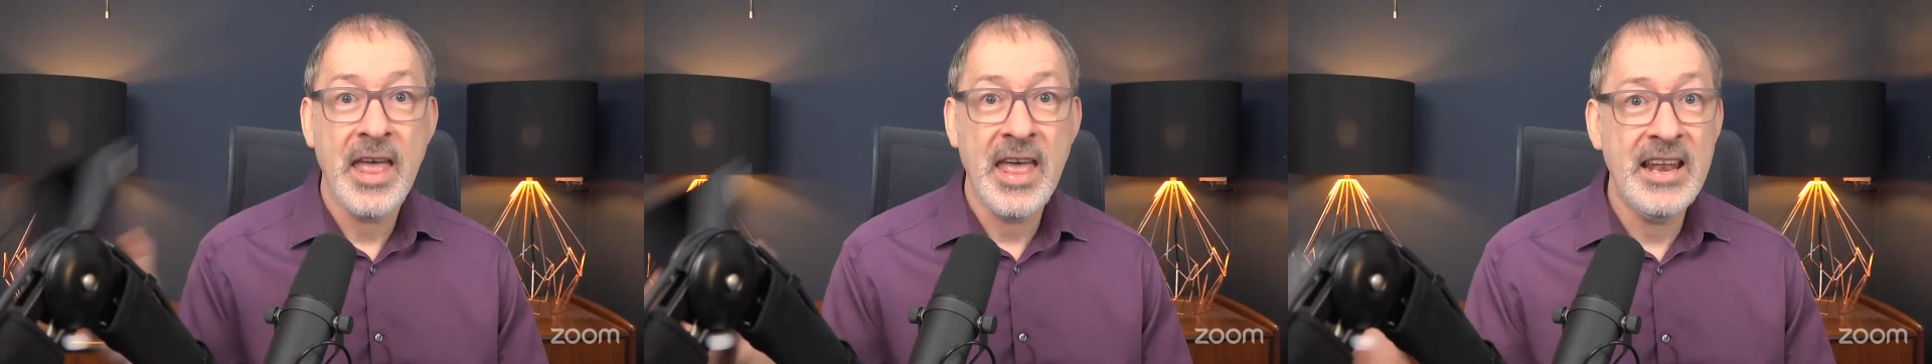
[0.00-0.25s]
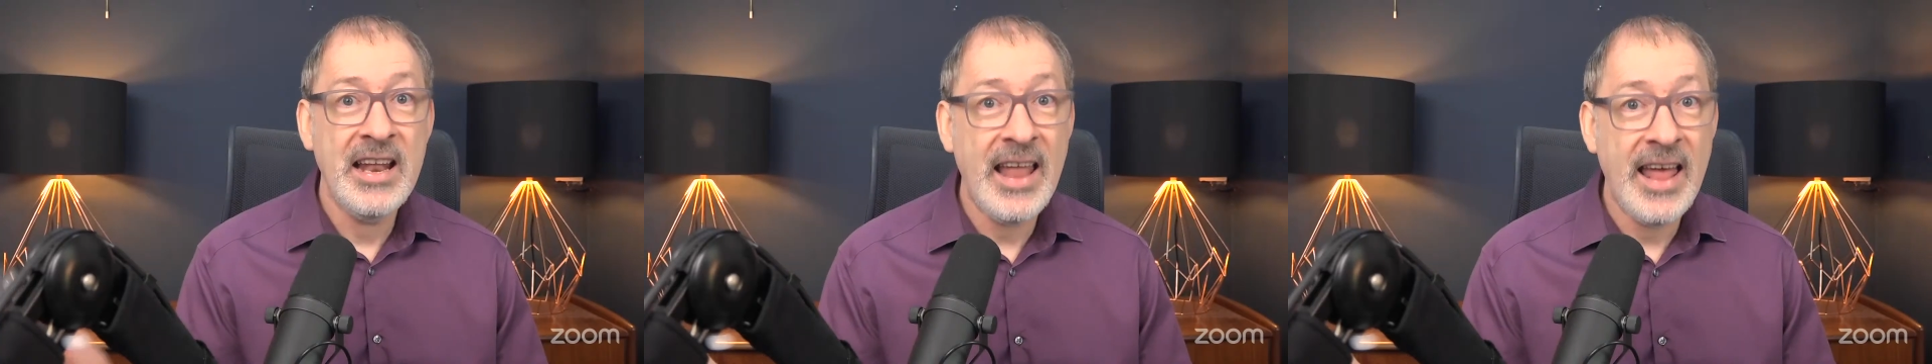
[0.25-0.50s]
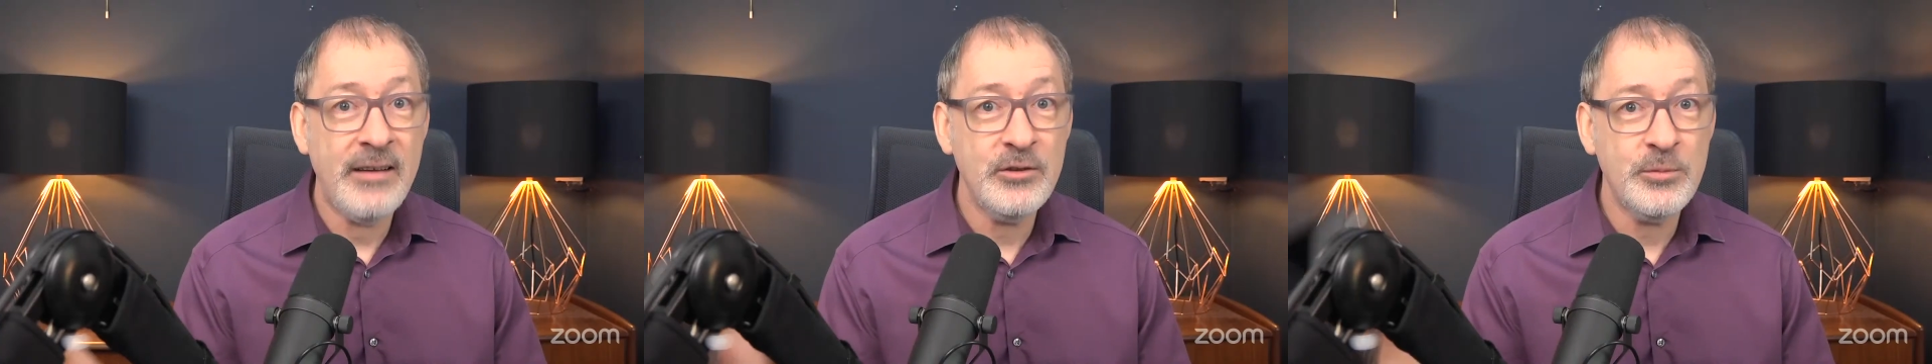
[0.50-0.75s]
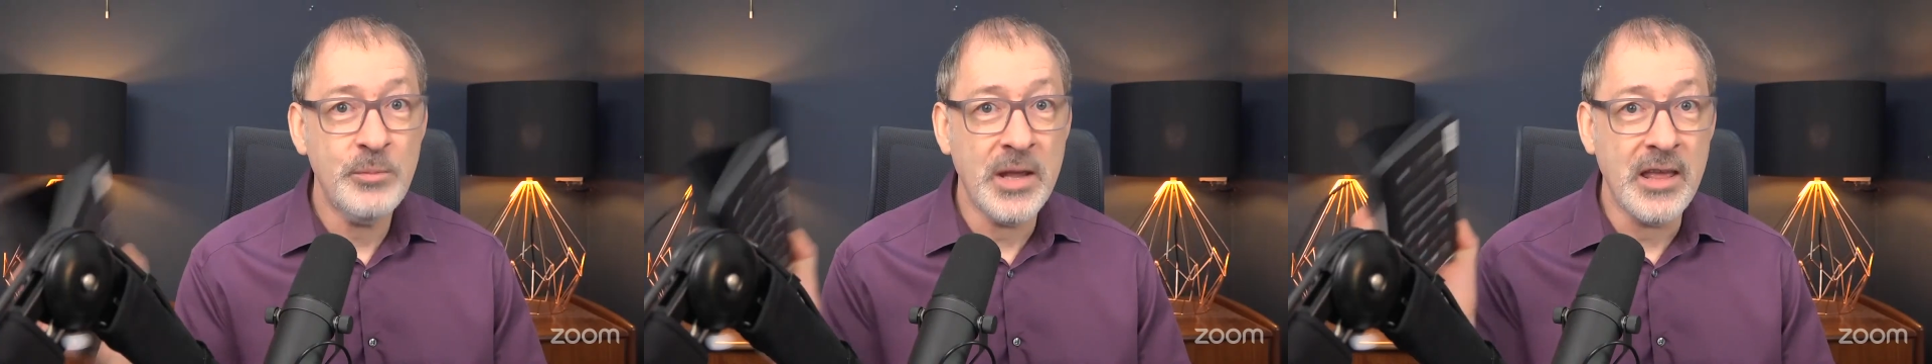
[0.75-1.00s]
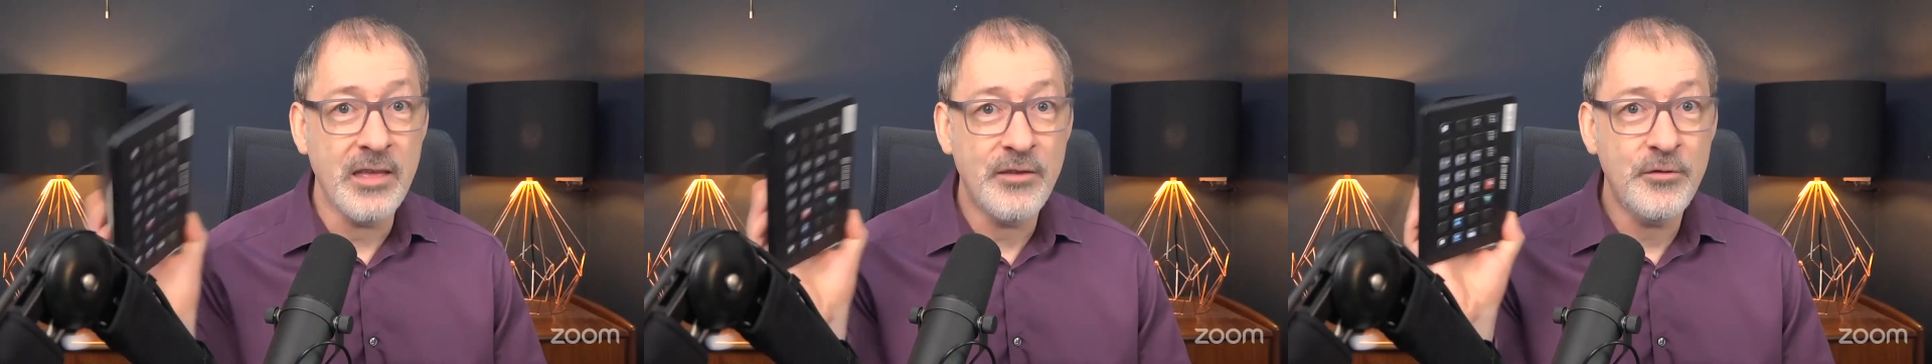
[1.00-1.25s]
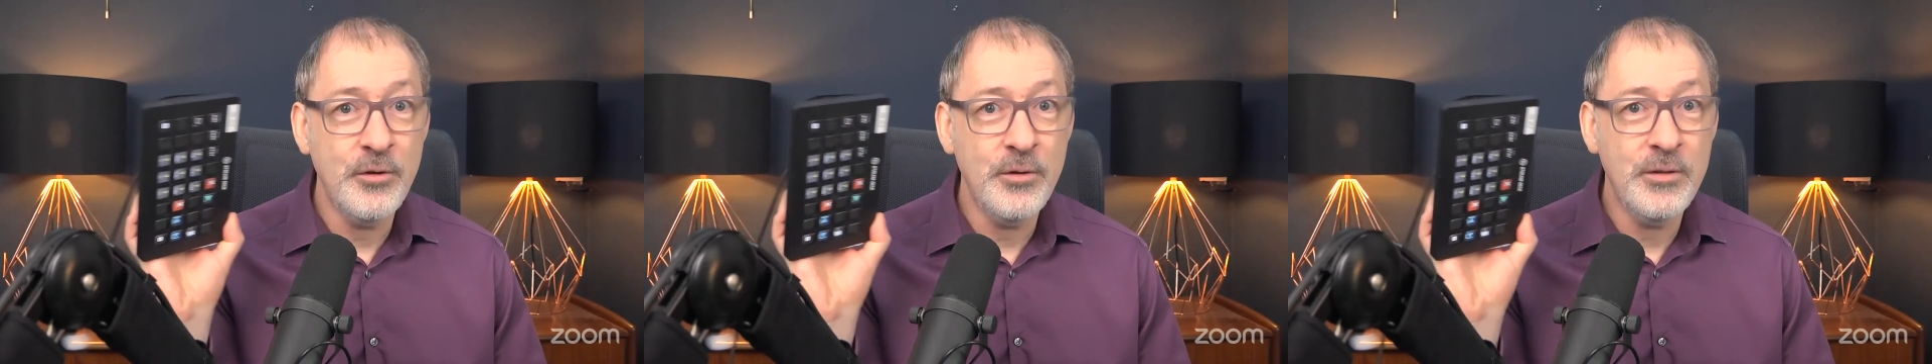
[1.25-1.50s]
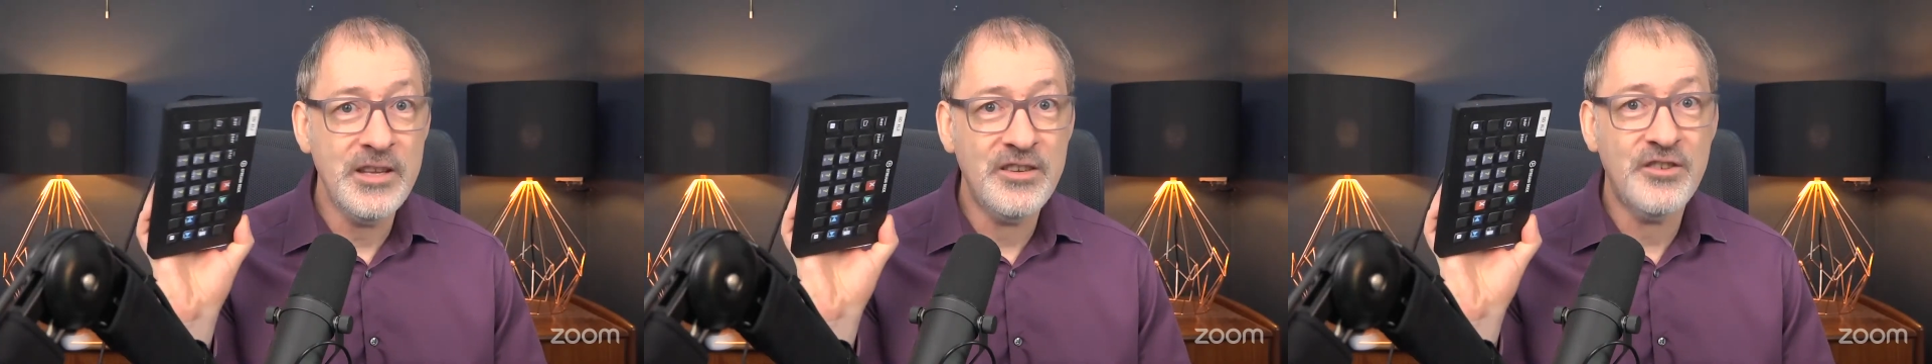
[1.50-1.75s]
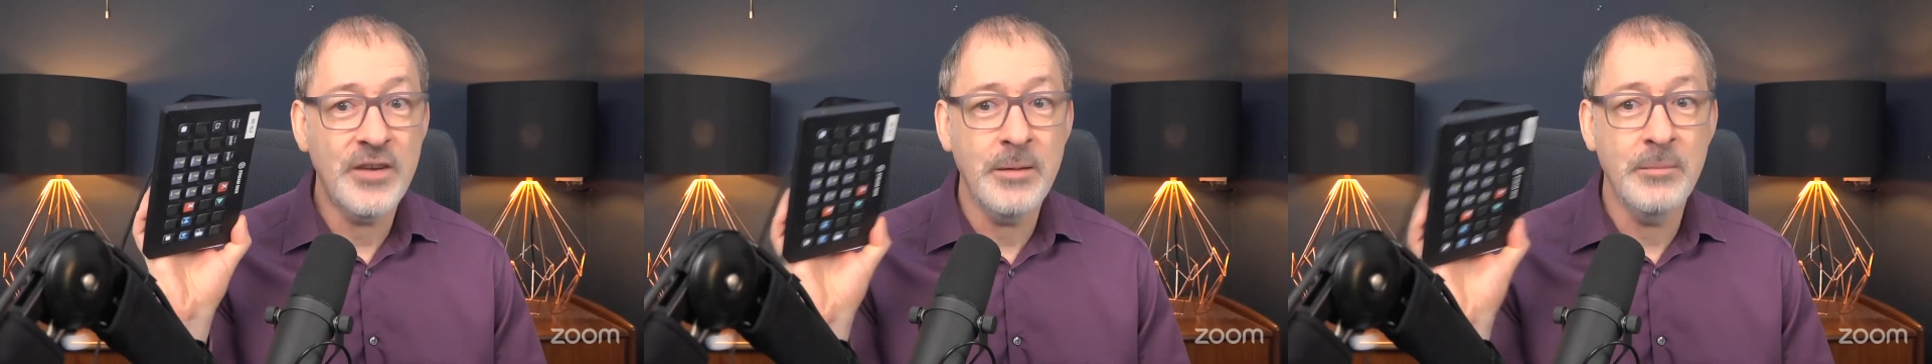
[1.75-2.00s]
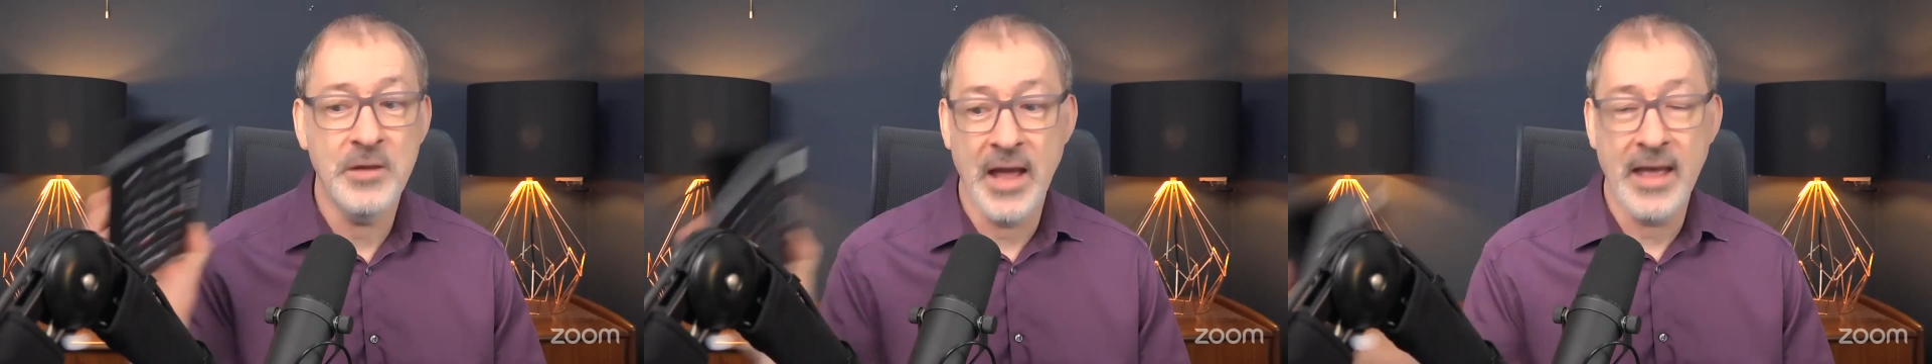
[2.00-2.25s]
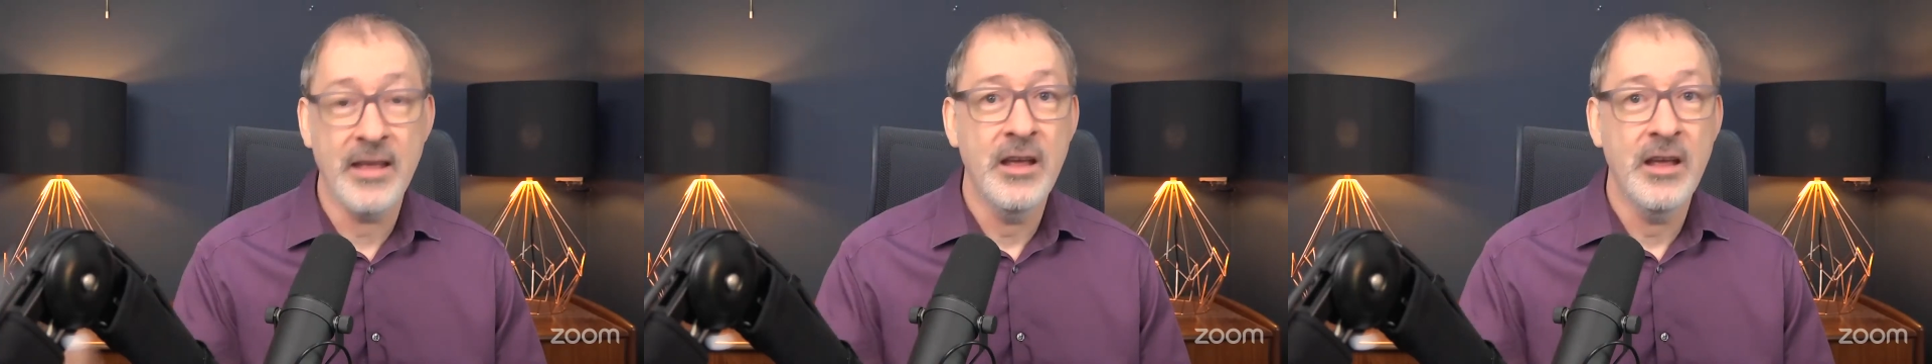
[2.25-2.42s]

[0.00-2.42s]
It allows me through this Stream Deck